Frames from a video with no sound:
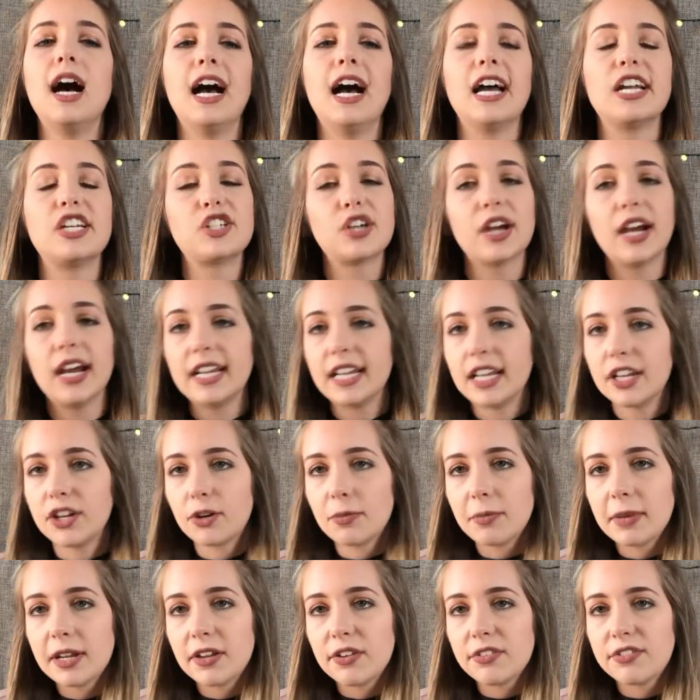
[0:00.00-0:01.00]
I tried
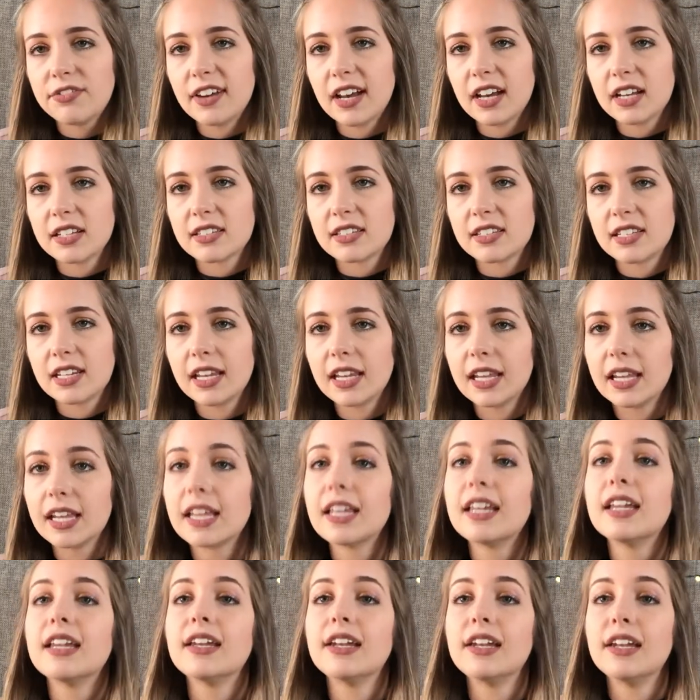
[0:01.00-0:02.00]
intermittent
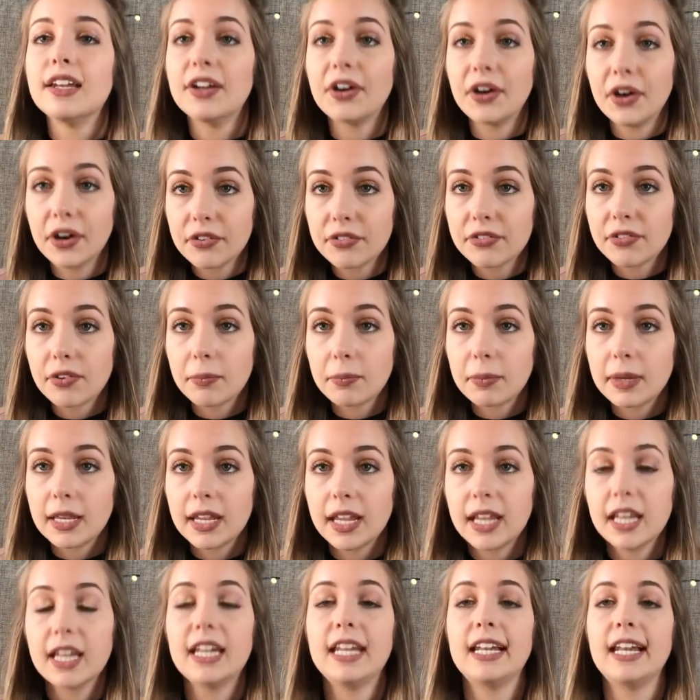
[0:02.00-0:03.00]
fasting, not for
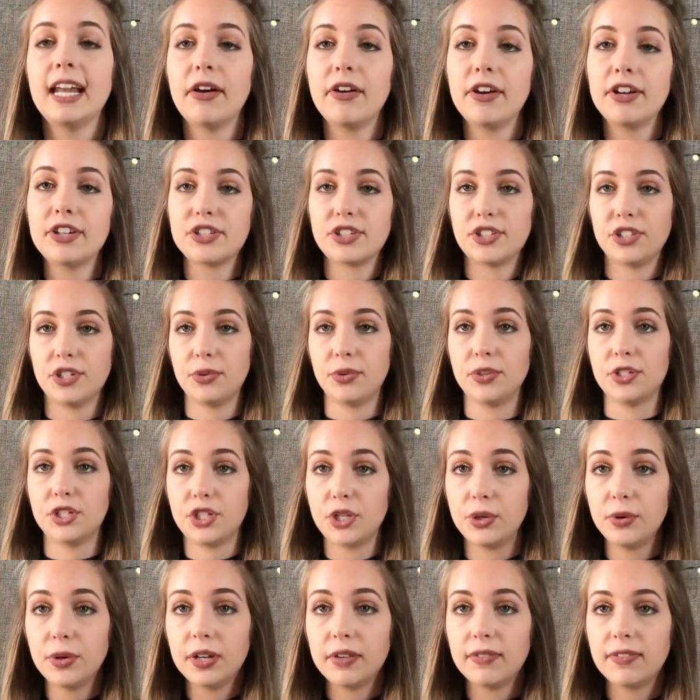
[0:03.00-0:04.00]
me. Now I just do
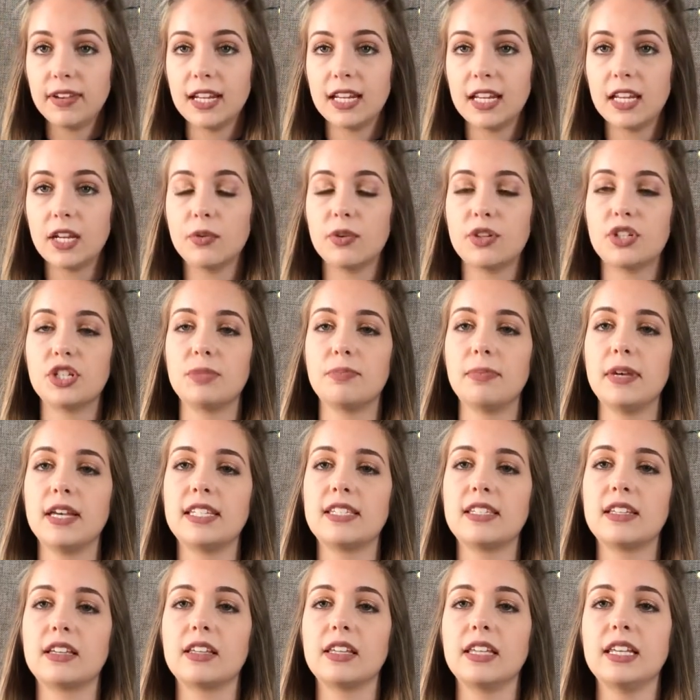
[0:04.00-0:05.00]
intuitive eating, which is
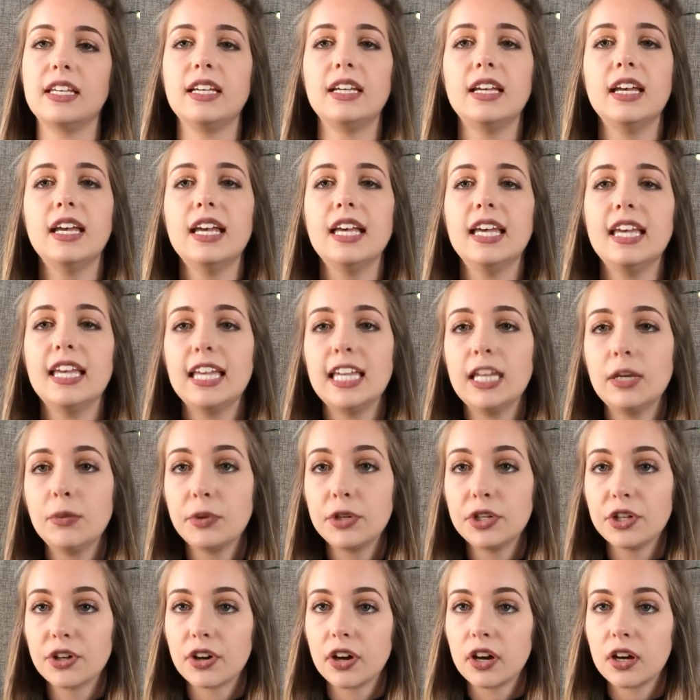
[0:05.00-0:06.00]
basically eat
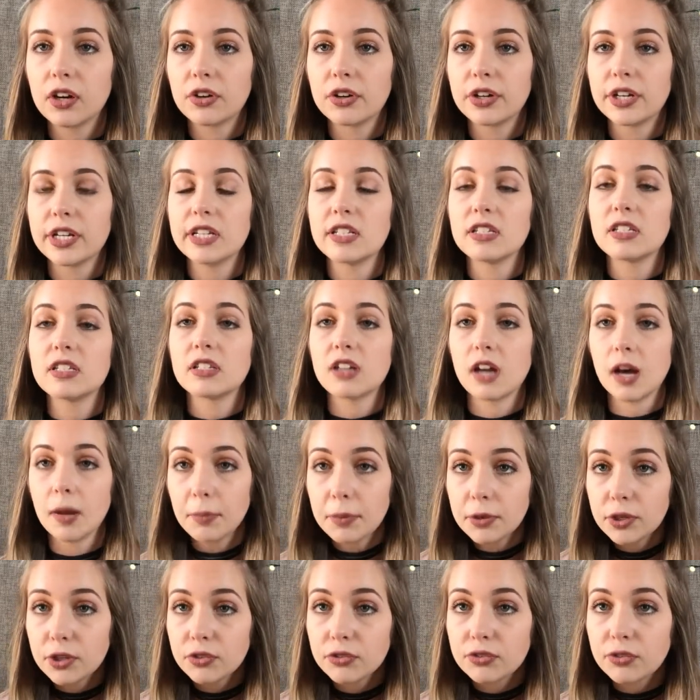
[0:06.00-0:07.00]
when you're hungry,
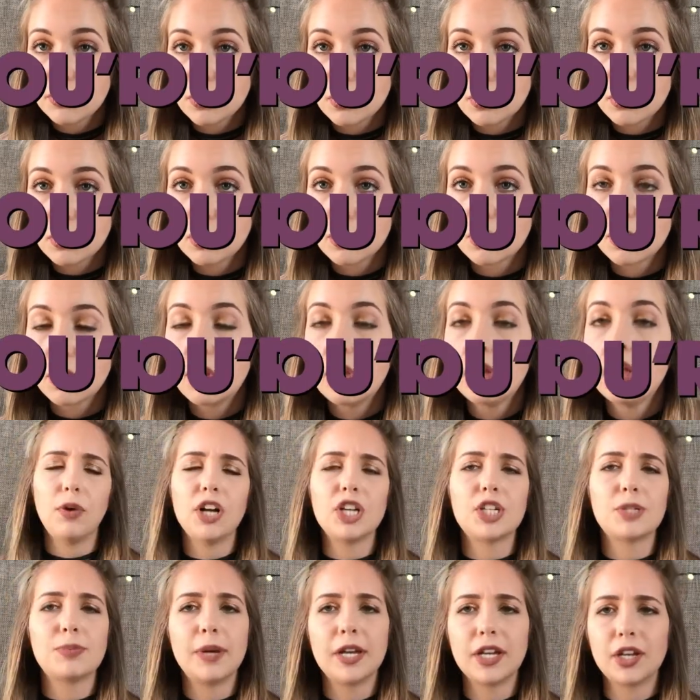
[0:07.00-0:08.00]
stop when you're full. I
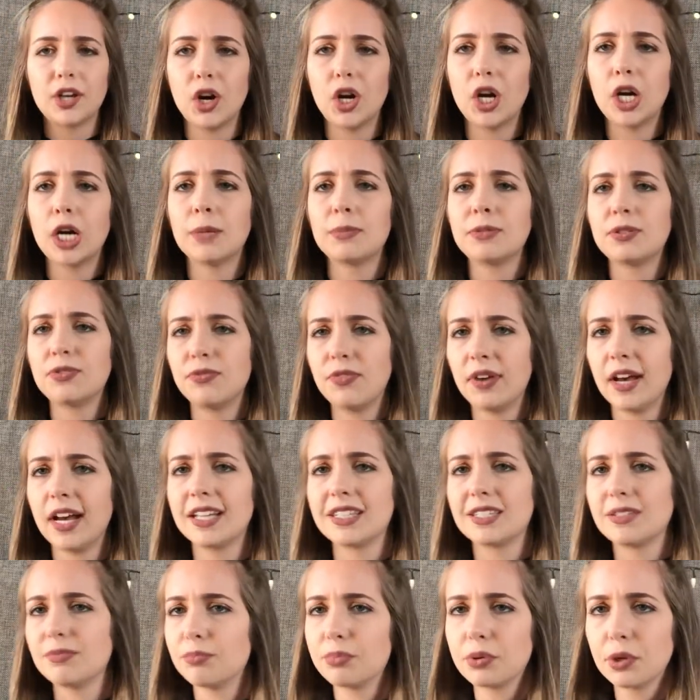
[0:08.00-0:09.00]
watch my carbs,
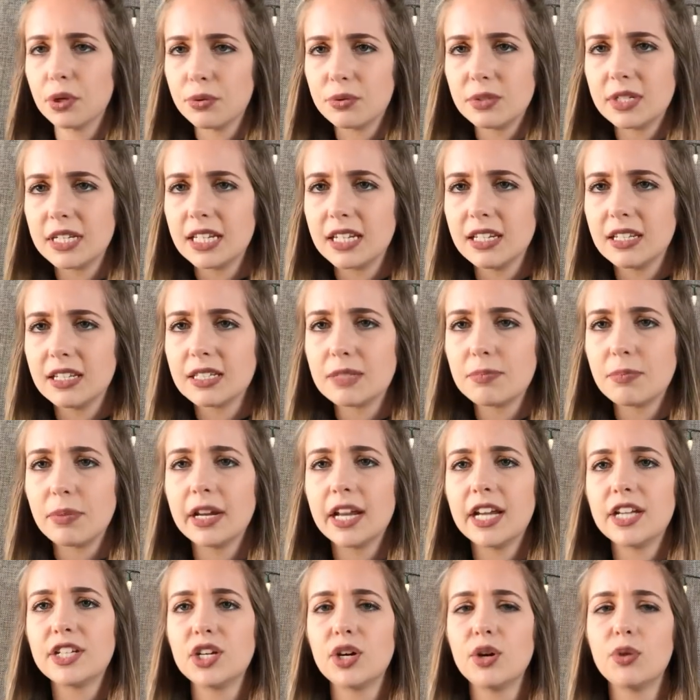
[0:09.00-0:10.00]
fats, and proteins,
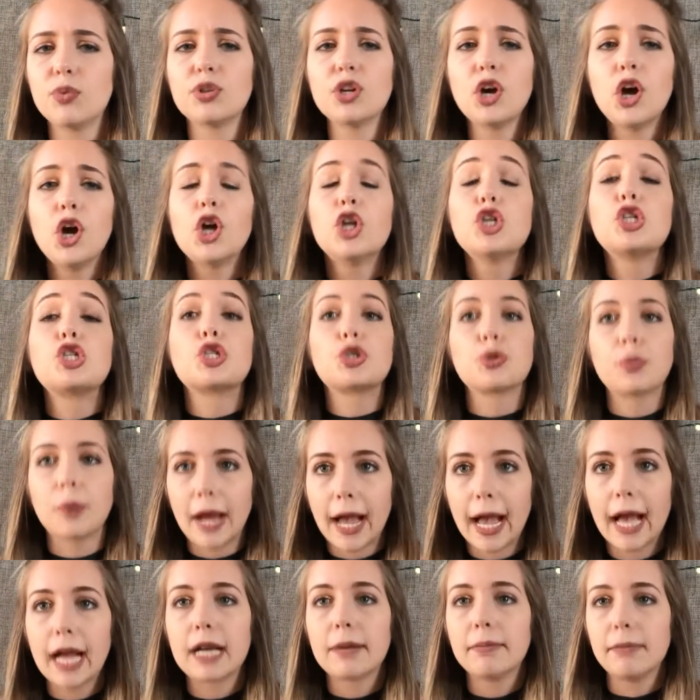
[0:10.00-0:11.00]
but I don't
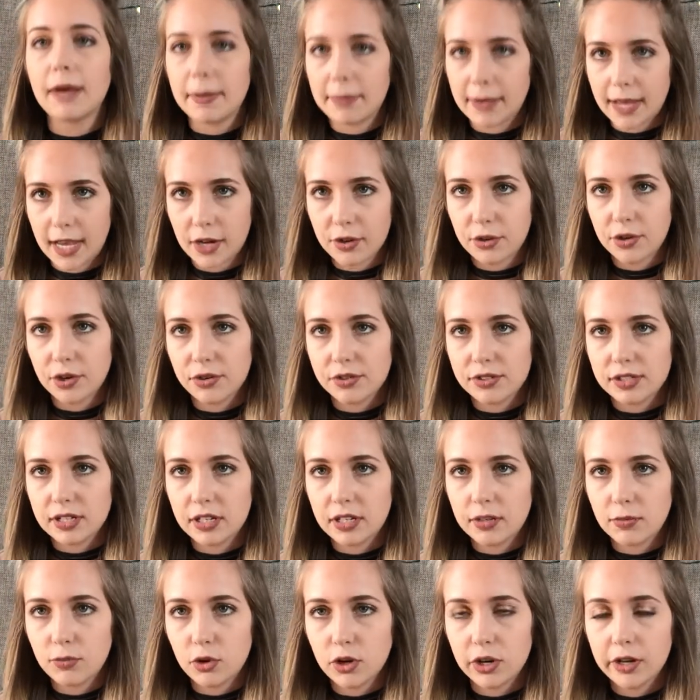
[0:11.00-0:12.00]
track my macros
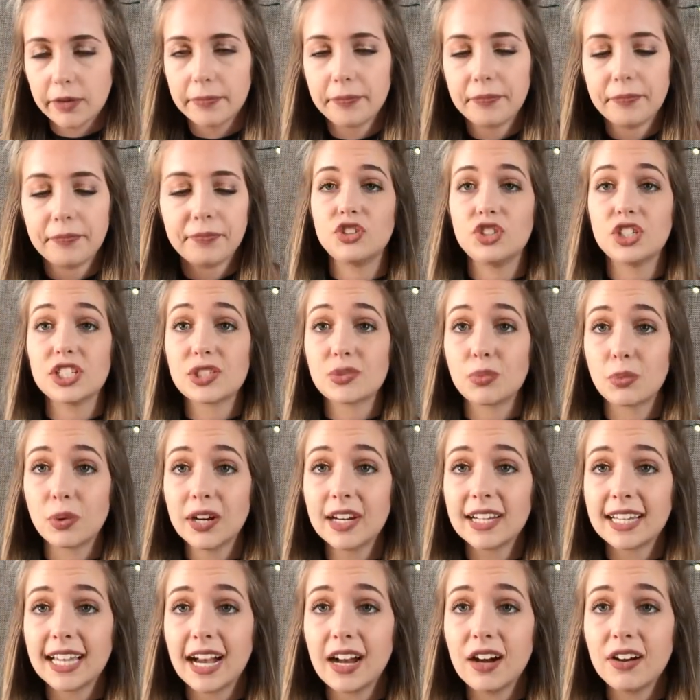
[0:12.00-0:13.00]
anymore. Just
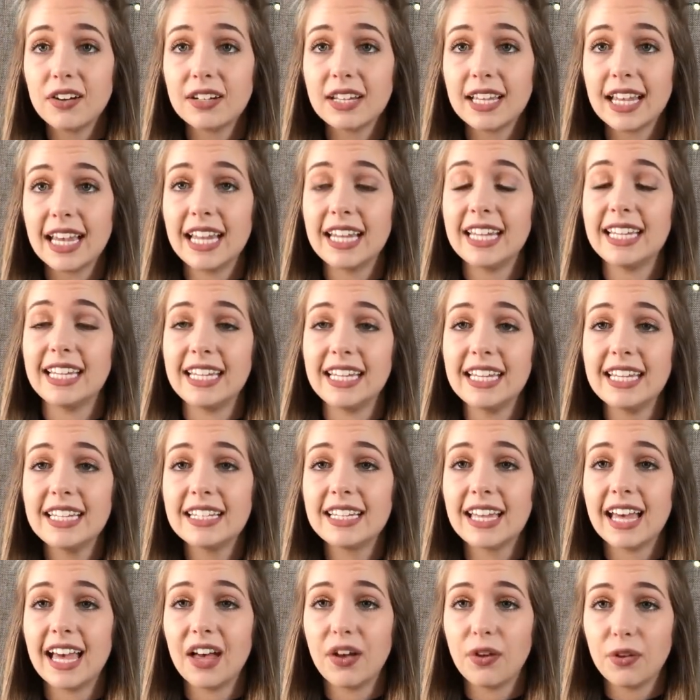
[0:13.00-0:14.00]
work out and
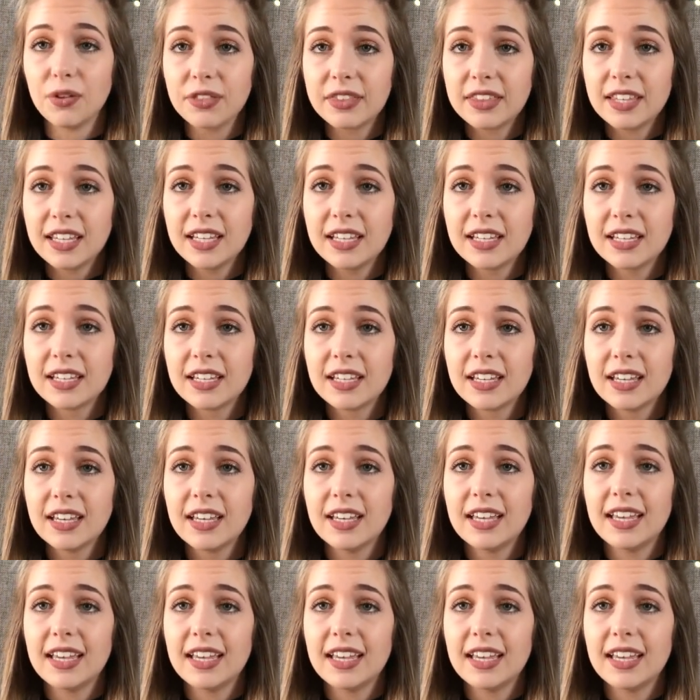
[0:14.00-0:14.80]
eat healthy